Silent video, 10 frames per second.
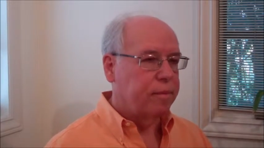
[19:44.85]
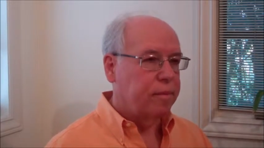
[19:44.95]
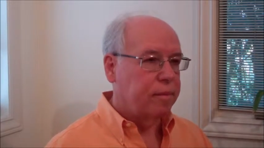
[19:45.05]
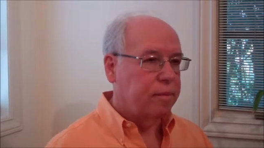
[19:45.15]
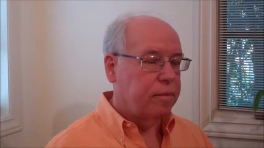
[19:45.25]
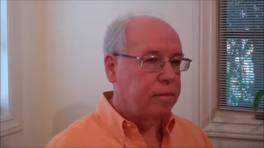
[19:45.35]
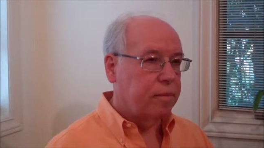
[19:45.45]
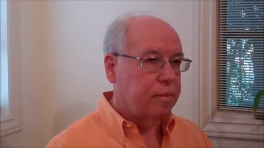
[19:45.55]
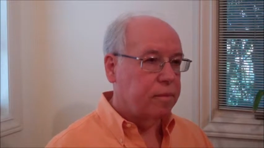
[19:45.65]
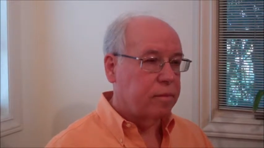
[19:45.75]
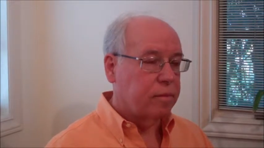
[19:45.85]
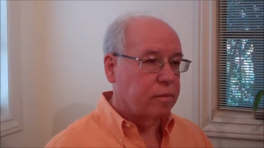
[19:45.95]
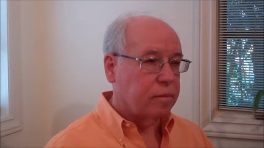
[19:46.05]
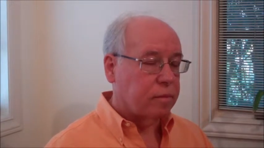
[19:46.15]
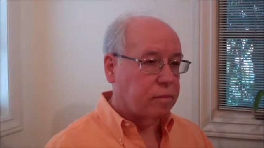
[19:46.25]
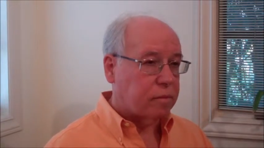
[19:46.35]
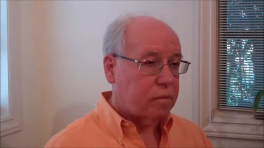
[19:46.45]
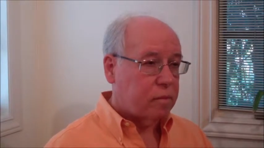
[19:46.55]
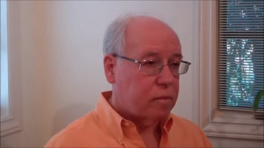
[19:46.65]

(no one is talking)